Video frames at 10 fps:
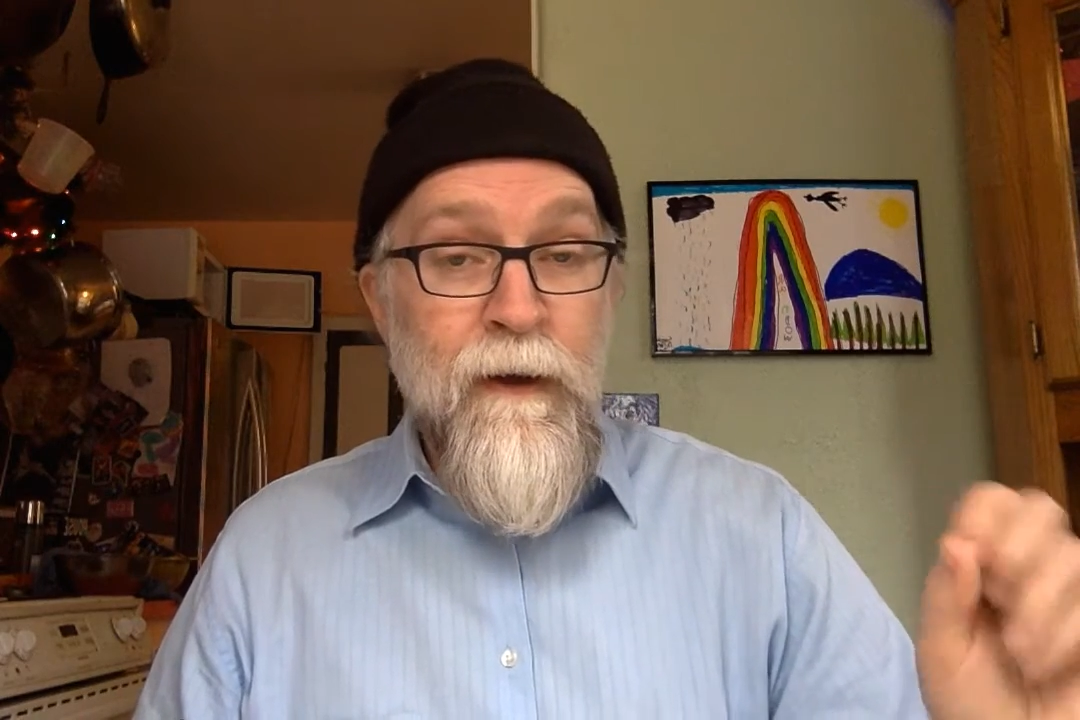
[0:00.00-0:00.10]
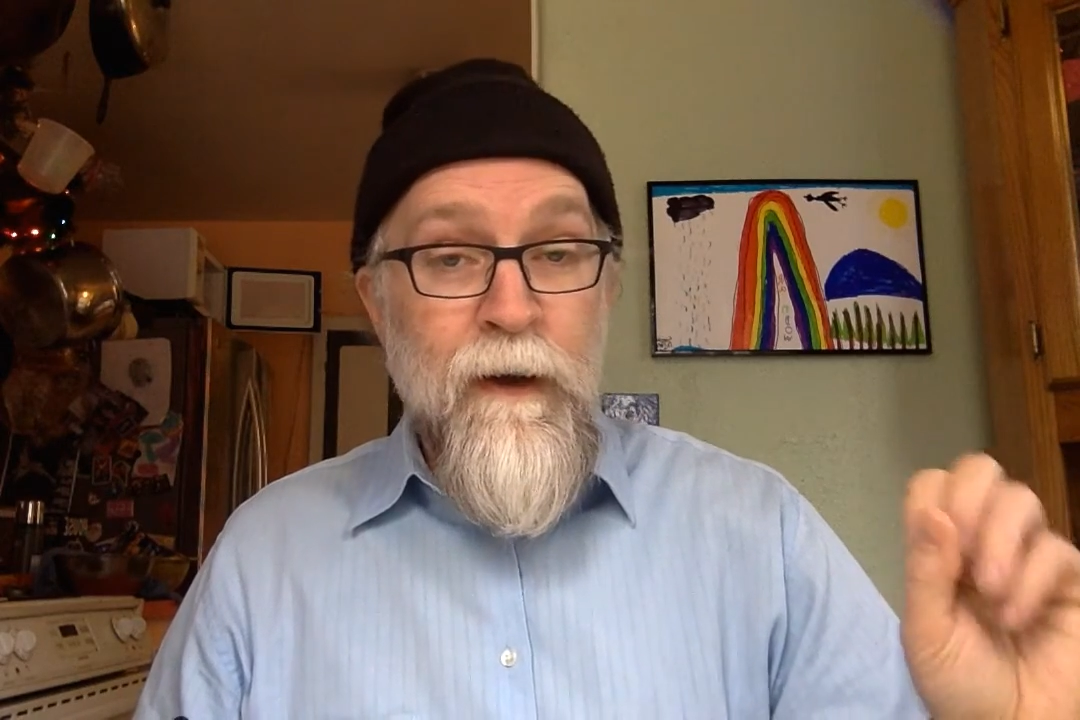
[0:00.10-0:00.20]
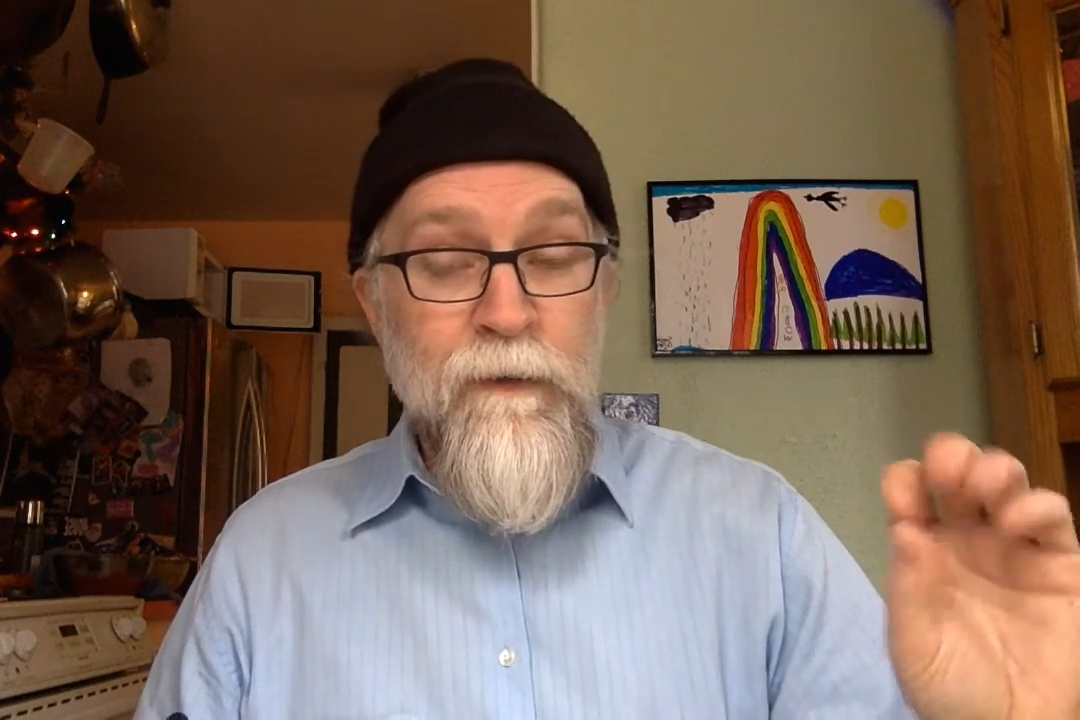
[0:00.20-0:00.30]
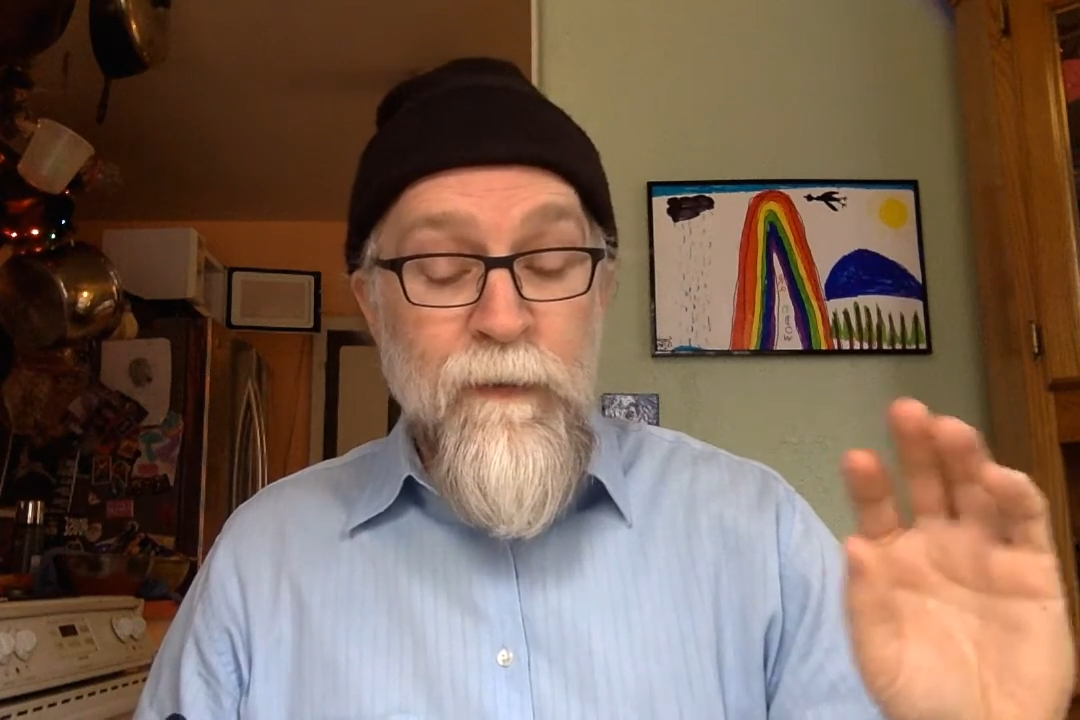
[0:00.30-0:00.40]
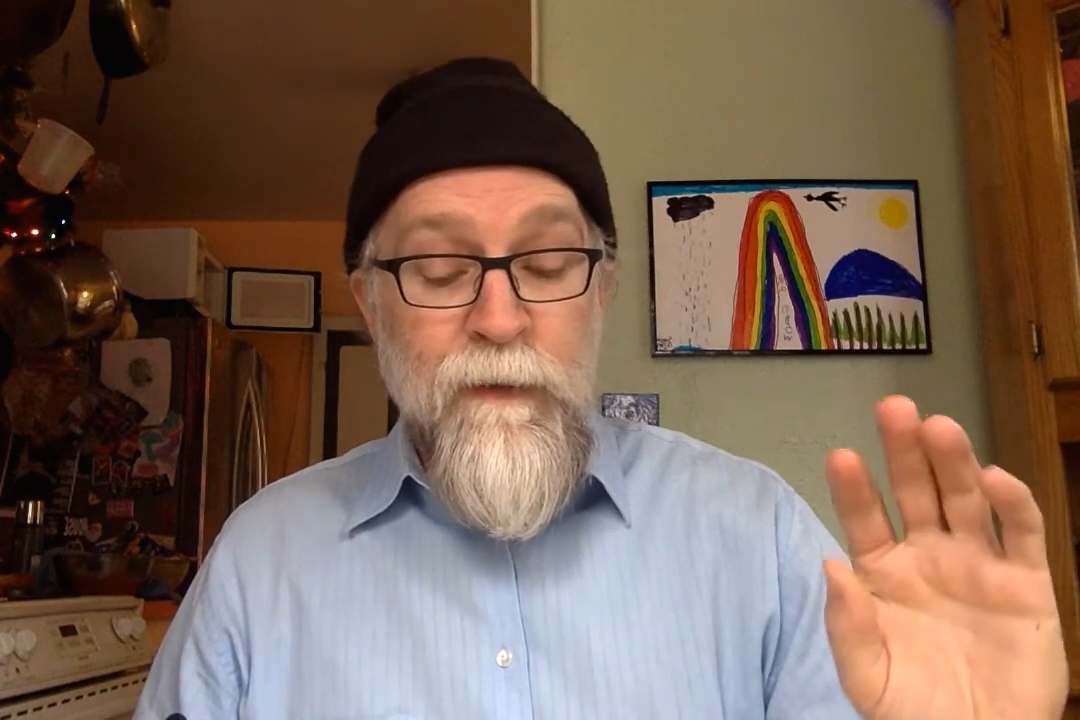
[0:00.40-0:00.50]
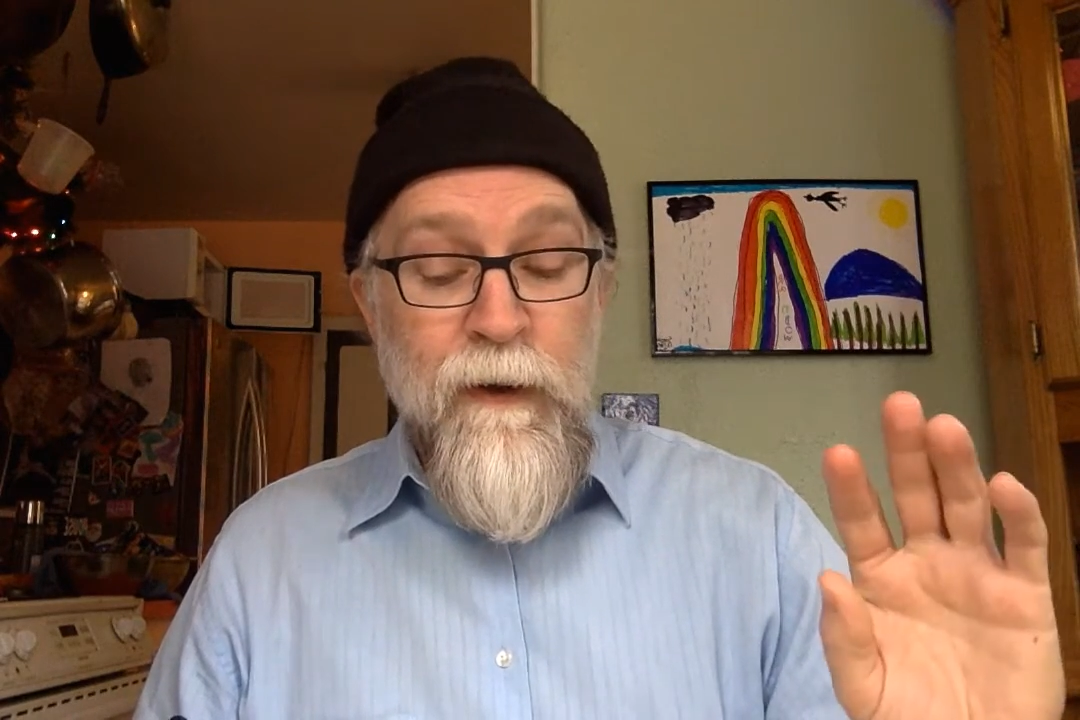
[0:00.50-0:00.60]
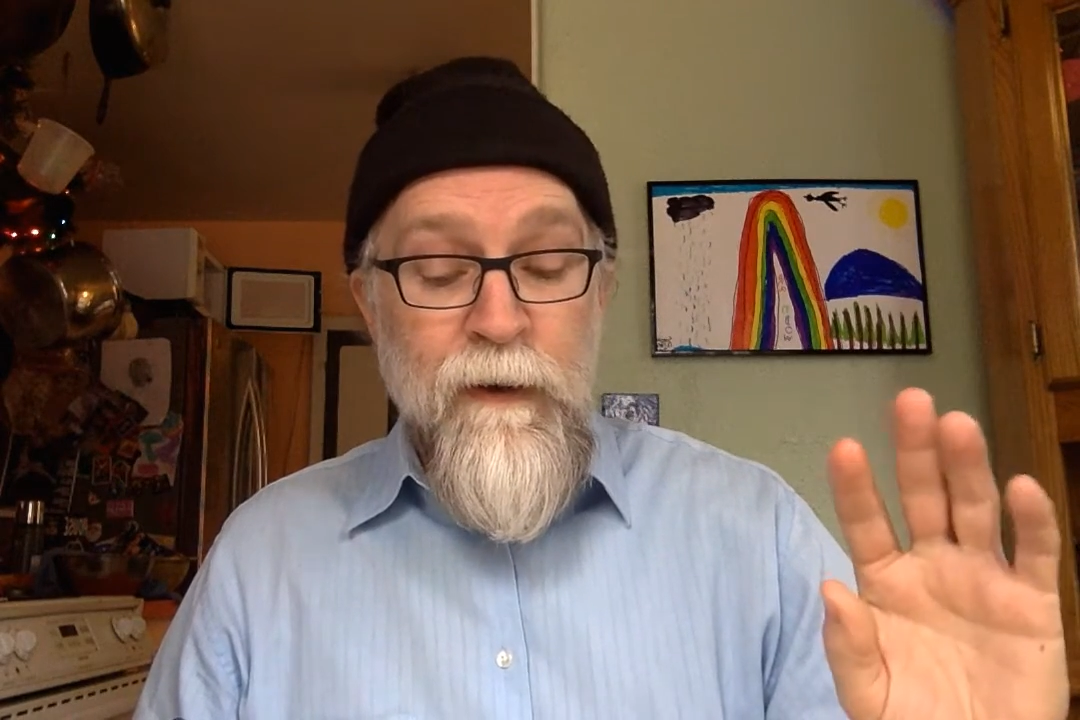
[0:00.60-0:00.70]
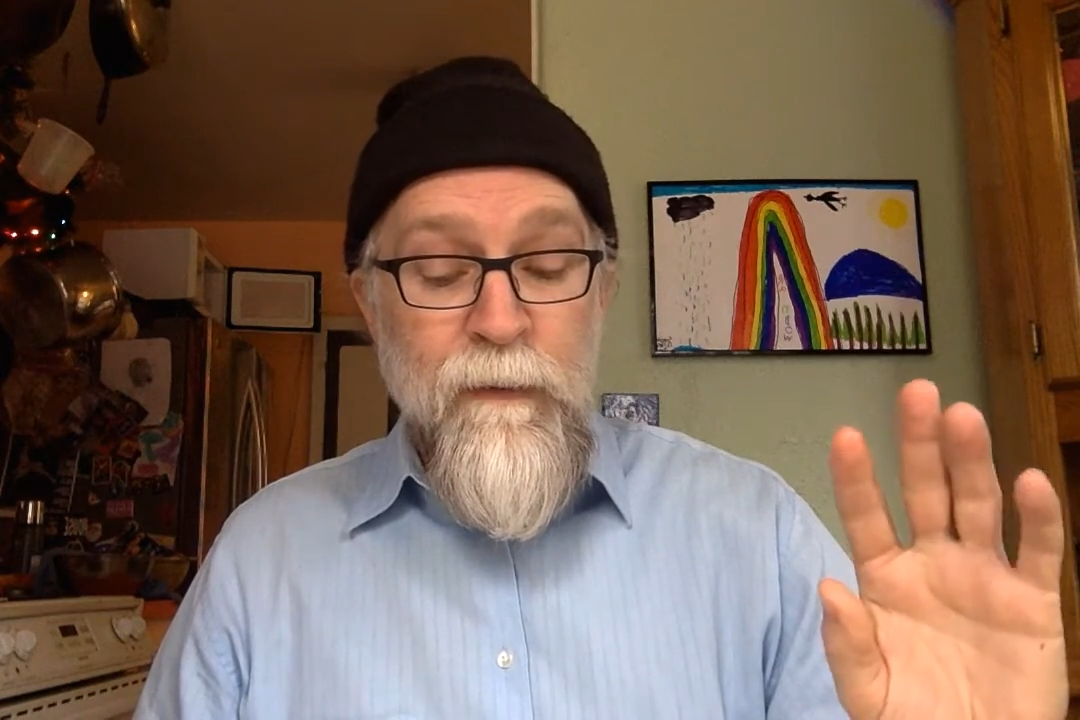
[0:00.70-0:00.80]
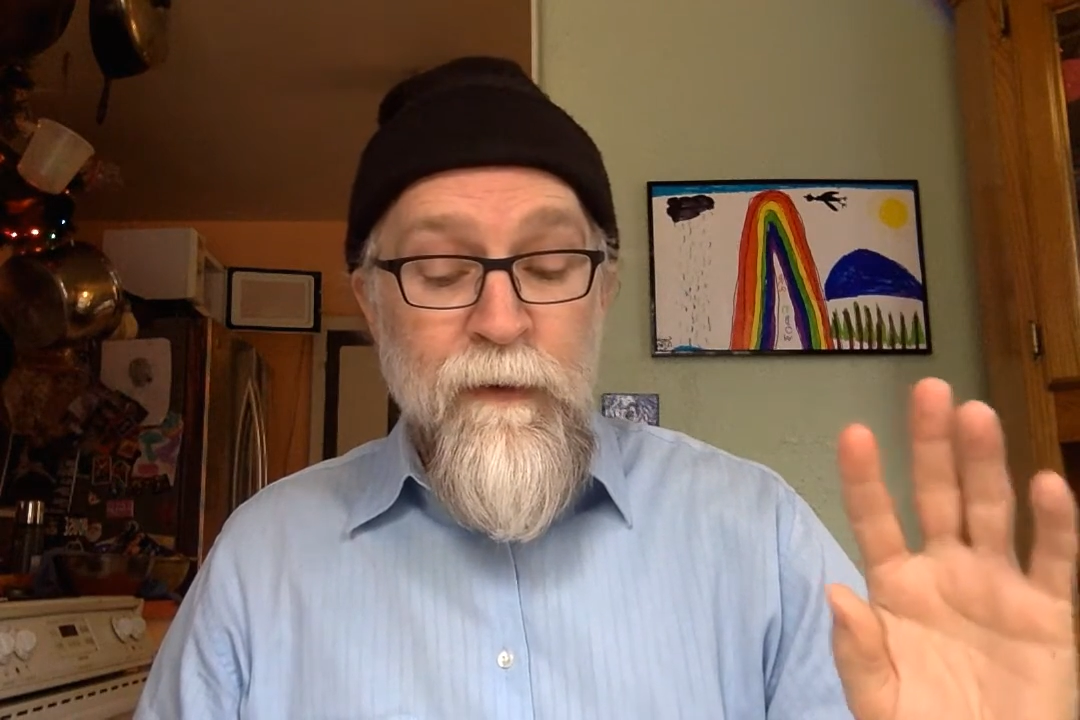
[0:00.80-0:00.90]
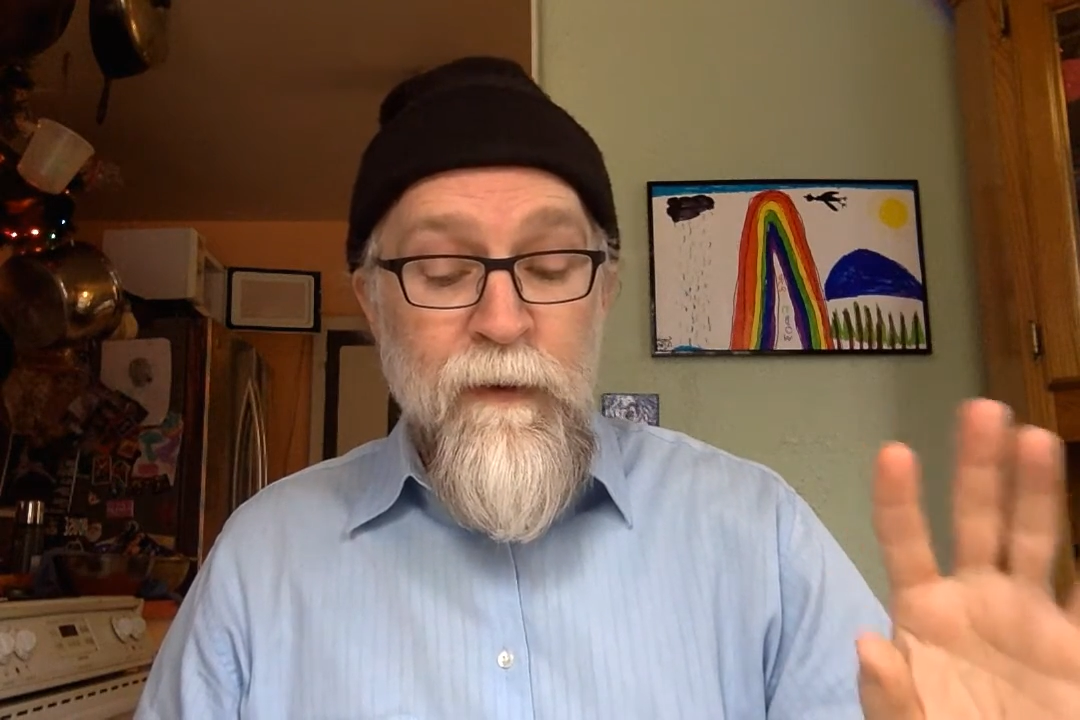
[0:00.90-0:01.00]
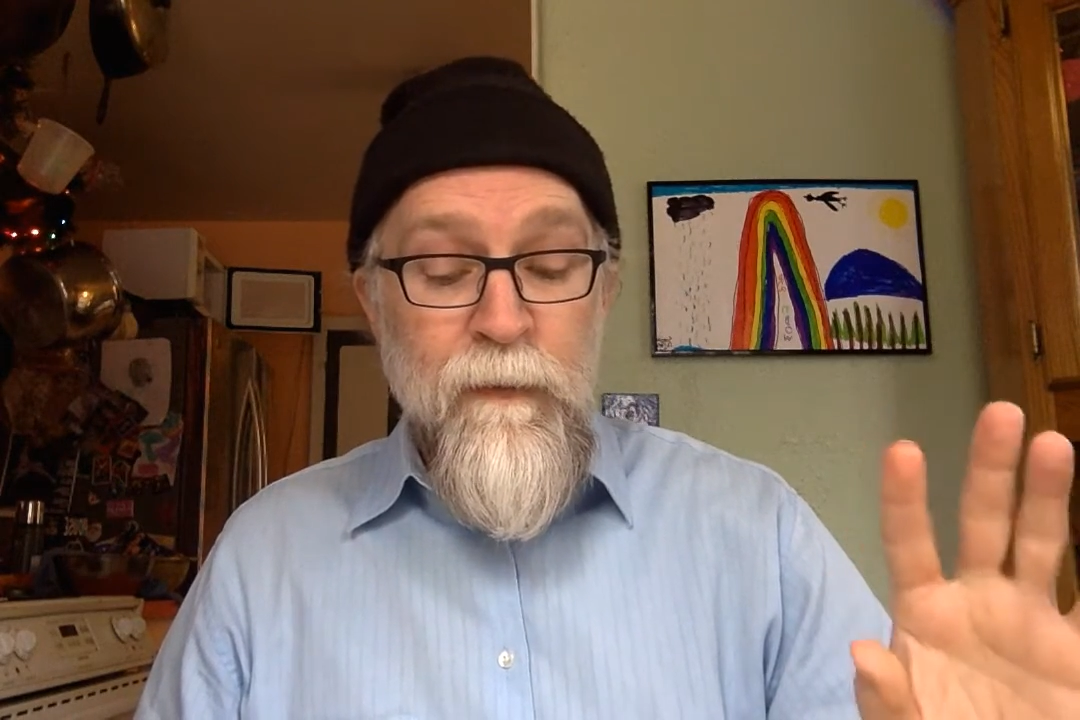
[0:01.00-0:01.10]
because with document